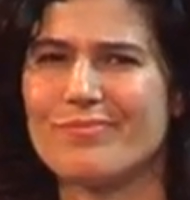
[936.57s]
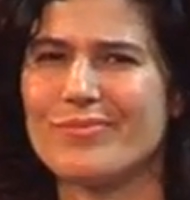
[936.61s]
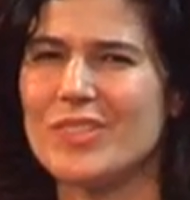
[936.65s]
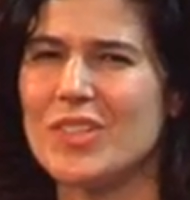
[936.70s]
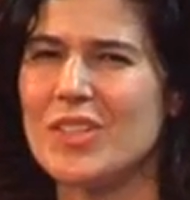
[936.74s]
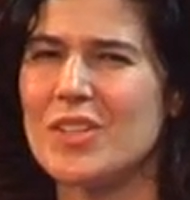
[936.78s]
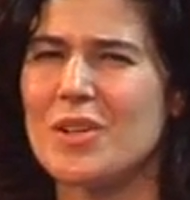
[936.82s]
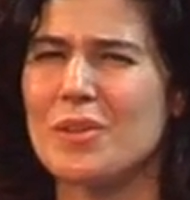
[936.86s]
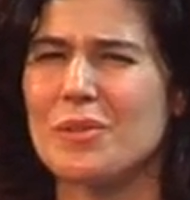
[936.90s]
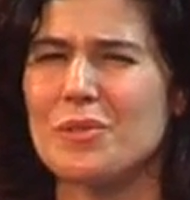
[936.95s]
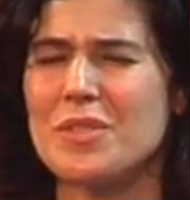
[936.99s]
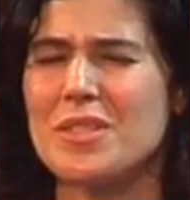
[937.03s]

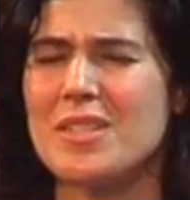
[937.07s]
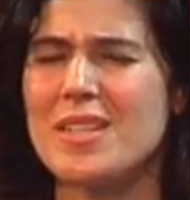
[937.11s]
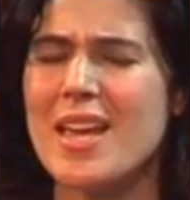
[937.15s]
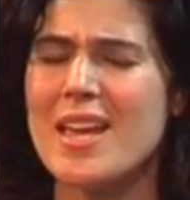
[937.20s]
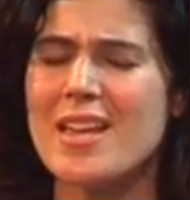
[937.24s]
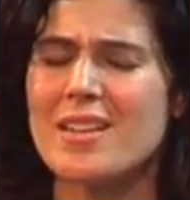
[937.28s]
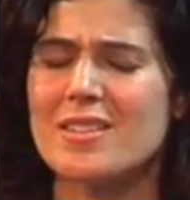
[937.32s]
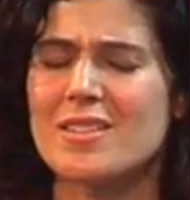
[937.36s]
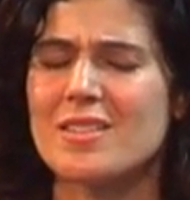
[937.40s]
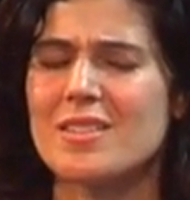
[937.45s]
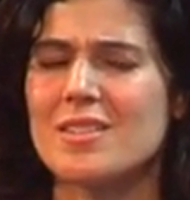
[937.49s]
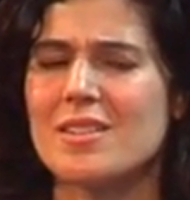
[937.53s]
you know,
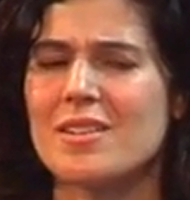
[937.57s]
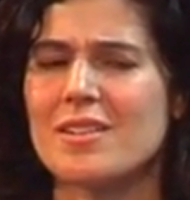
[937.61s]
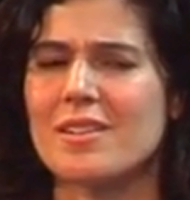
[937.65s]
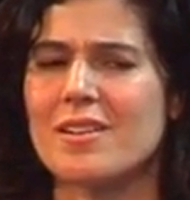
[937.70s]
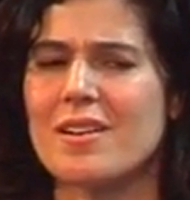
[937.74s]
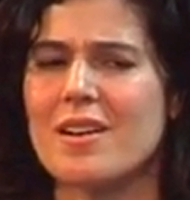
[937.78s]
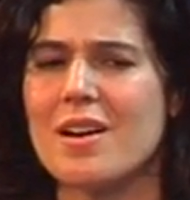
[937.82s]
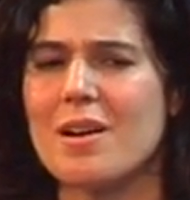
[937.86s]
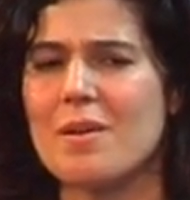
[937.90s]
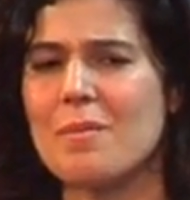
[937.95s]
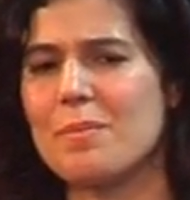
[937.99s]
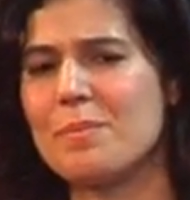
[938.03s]
date
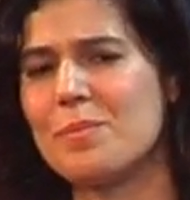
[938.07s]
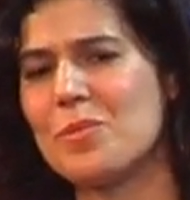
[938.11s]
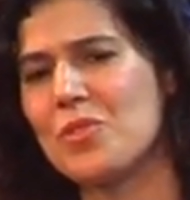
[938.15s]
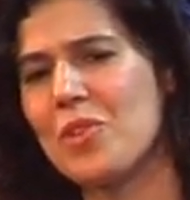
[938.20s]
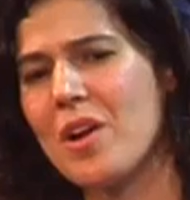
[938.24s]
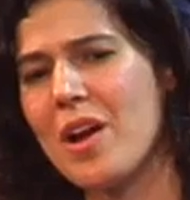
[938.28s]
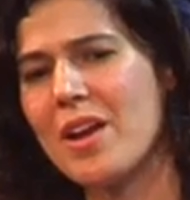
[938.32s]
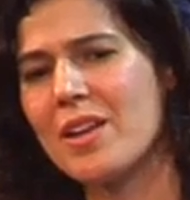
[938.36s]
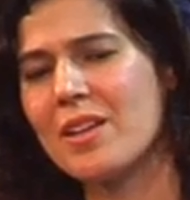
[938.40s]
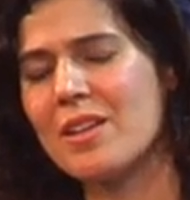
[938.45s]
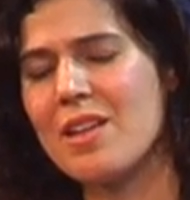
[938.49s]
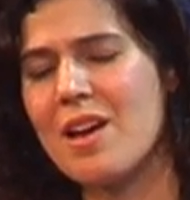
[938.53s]
syrup,
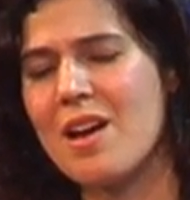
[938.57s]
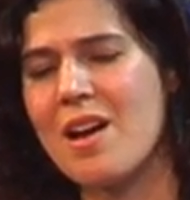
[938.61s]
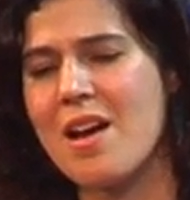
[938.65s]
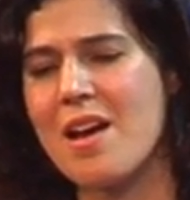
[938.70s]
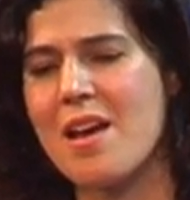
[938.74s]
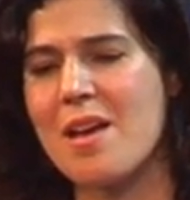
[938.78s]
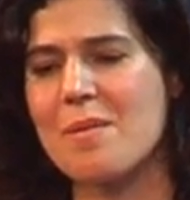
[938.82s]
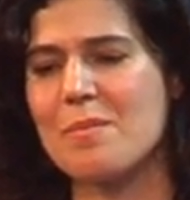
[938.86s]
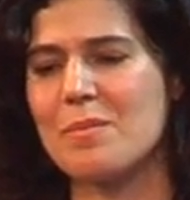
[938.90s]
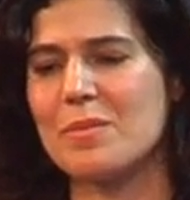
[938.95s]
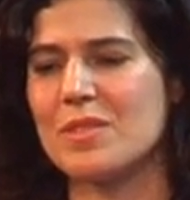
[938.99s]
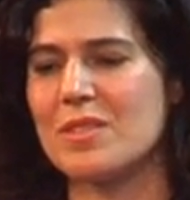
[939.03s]
dried
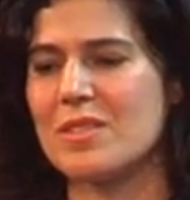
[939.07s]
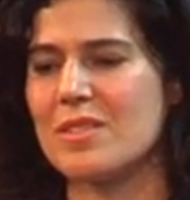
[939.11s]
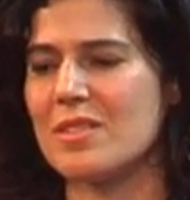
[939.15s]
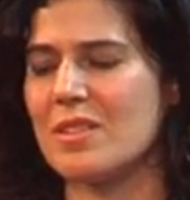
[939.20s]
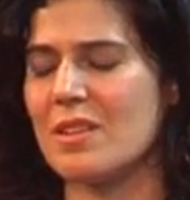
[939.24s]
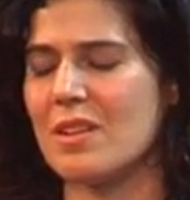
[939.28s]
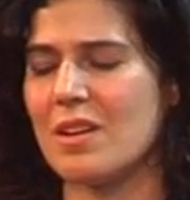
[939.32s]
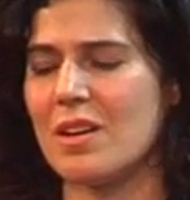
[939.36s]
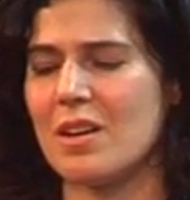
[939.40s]
limes,